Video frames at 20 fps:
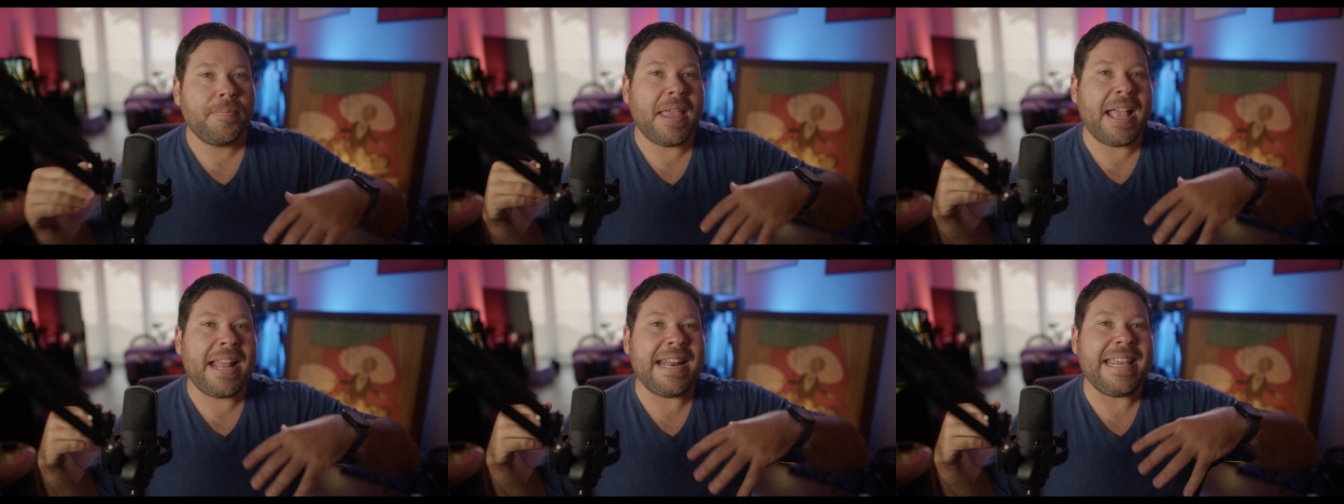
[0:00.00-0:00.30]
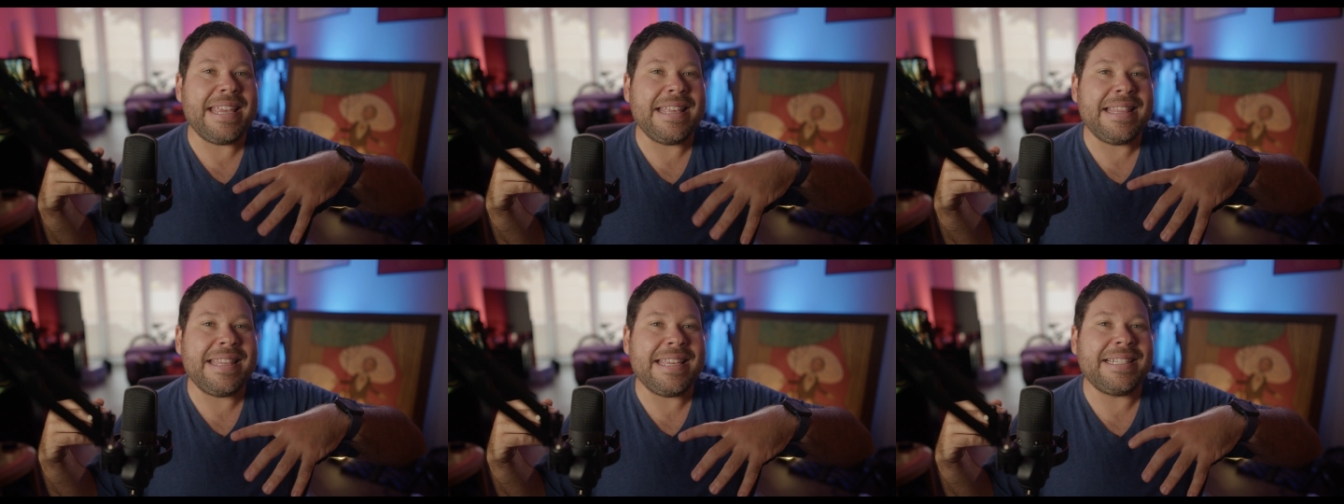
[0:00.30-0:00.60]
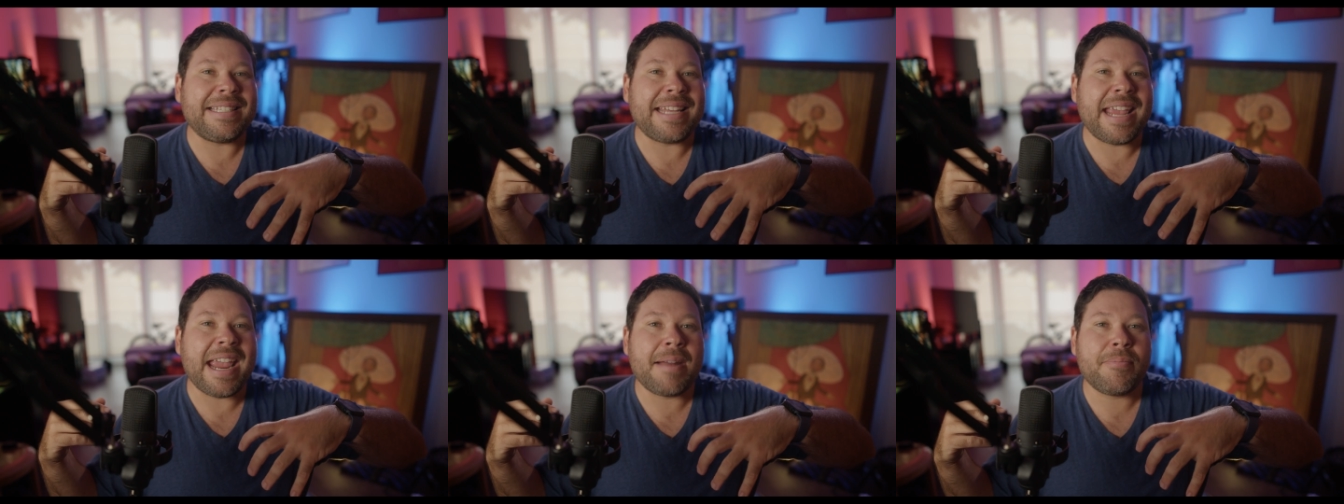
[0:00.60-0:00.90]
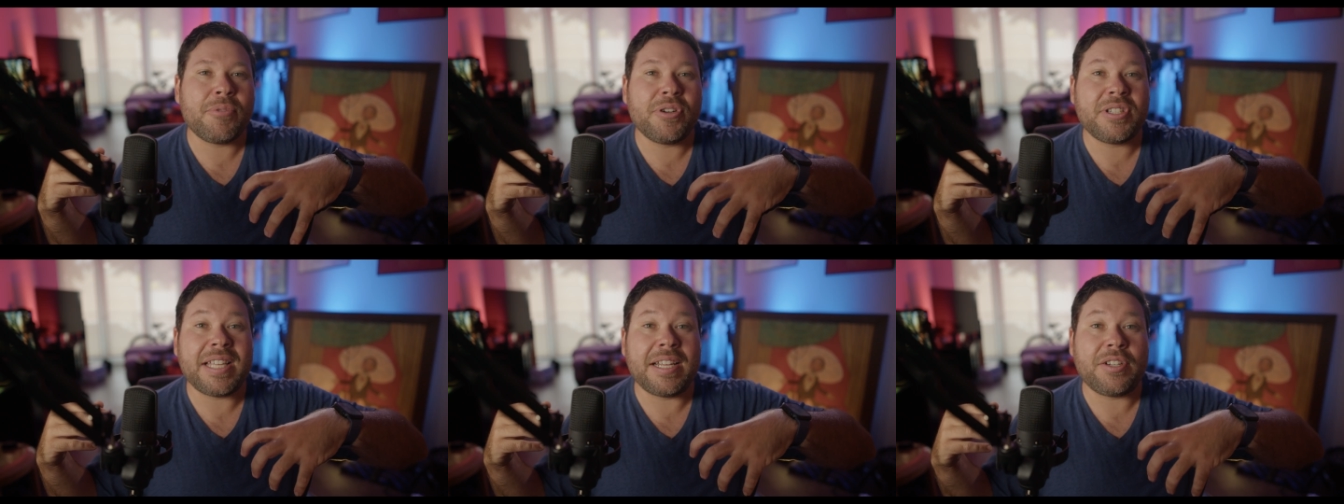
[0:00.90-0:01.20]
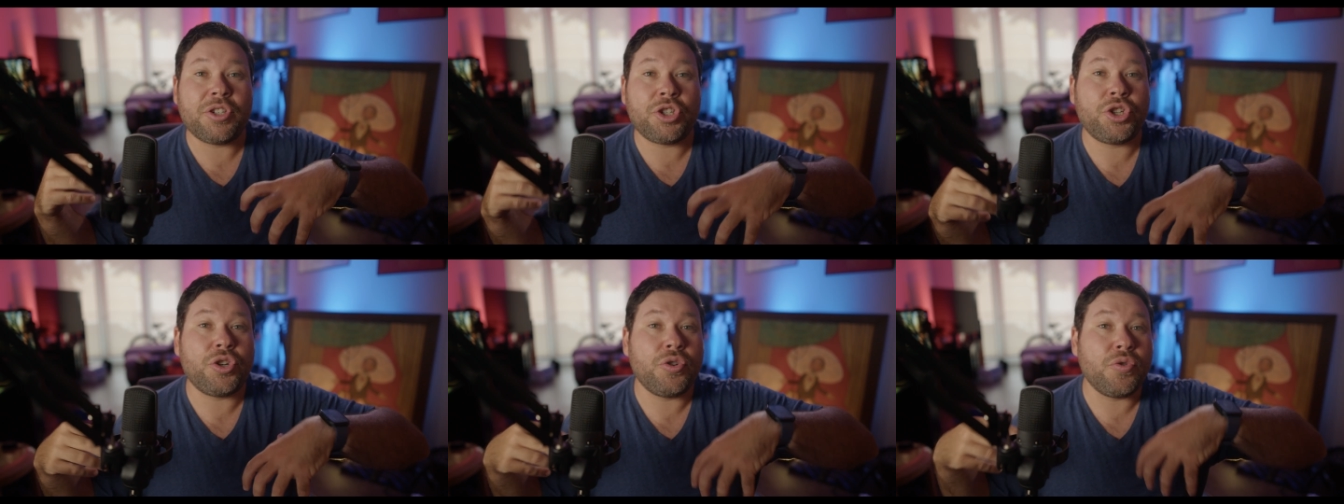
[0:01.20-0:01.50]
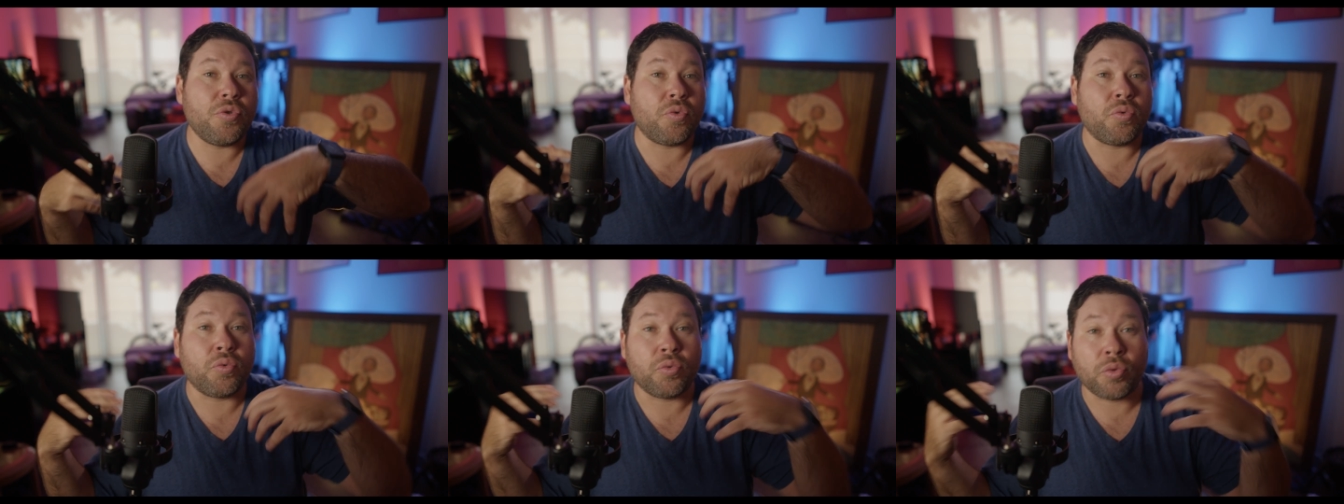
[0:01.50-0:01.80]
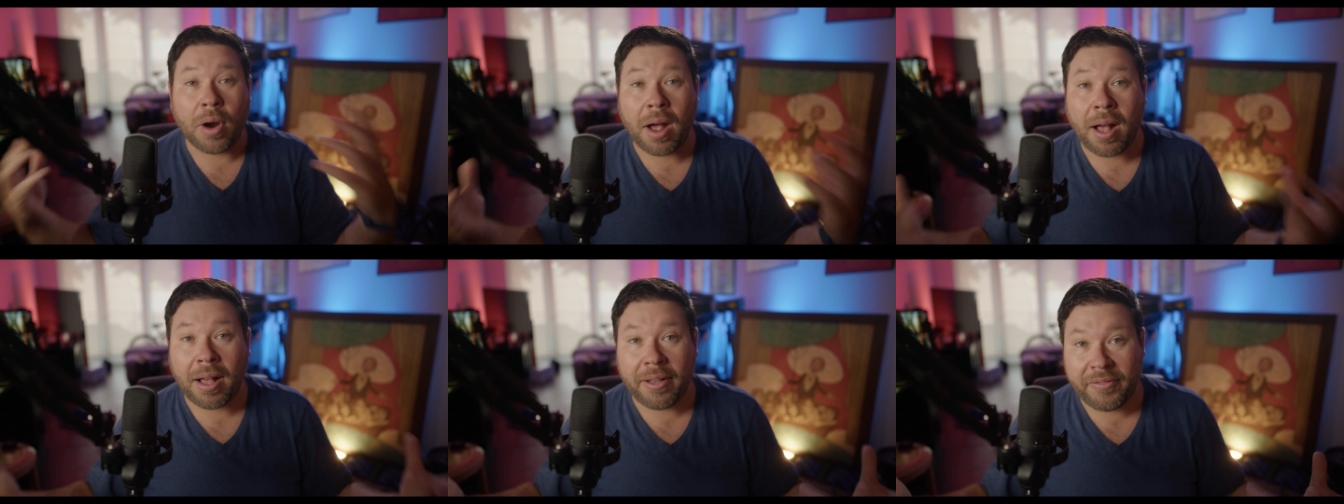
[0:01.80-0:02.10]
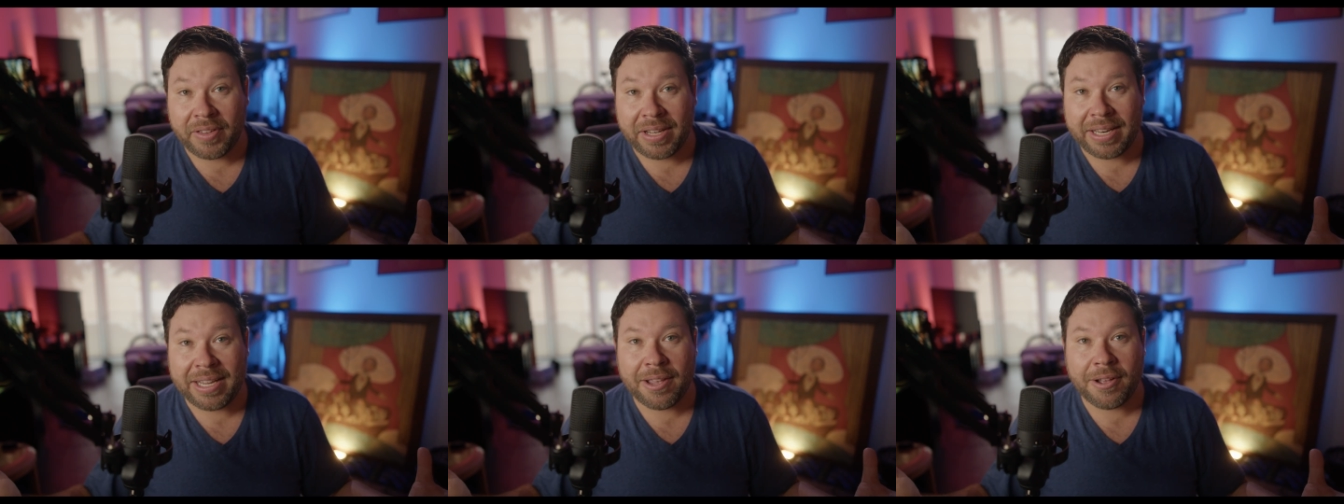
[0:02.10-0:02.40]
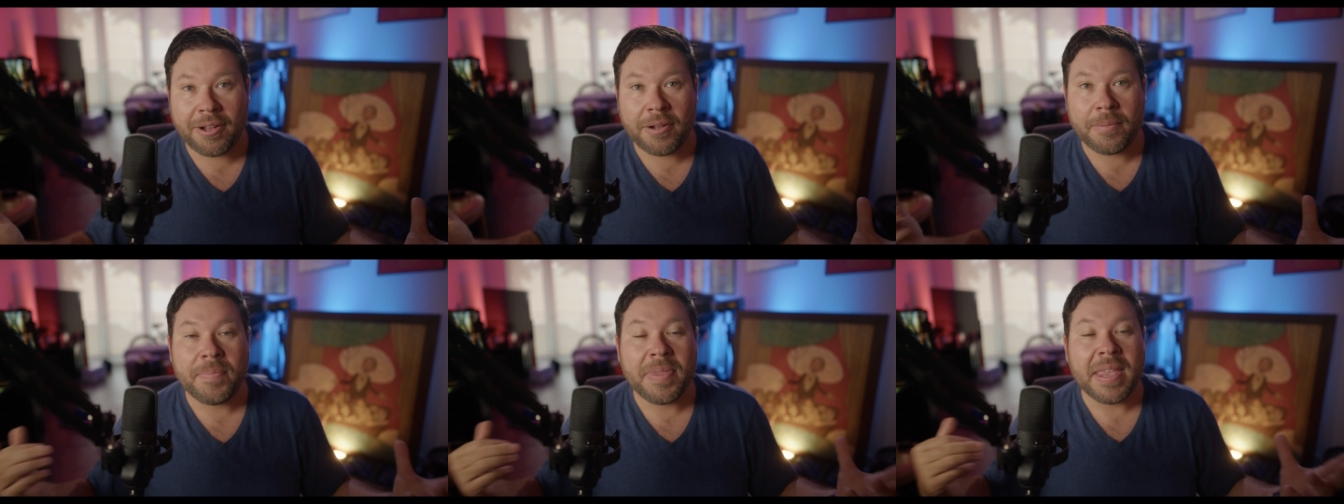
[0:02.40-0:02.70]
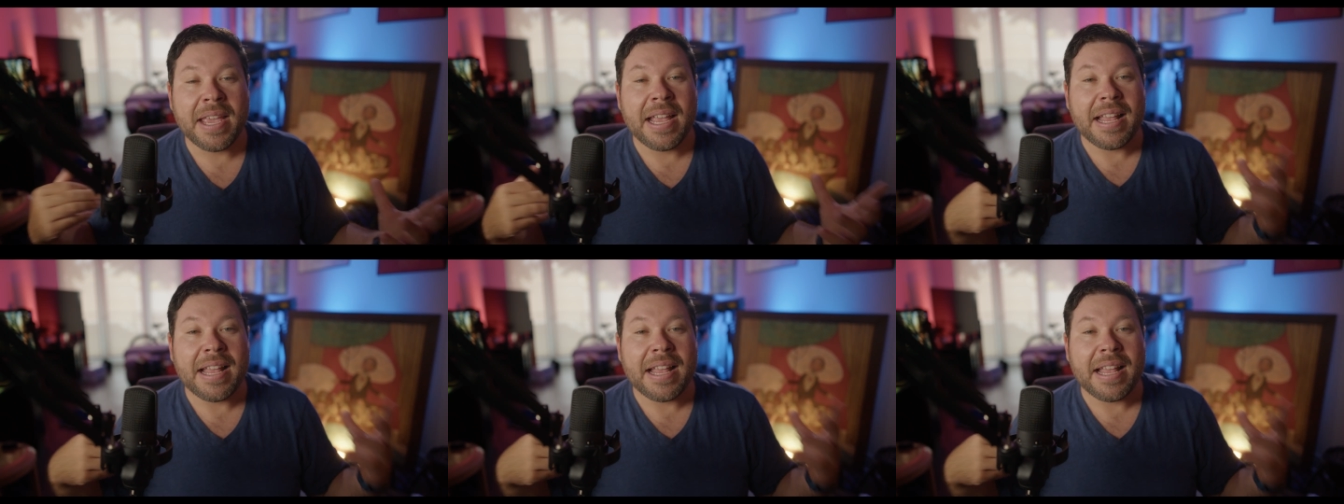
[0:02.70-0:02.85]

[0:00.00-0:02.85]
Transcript: any of these cameras that shoot raw video,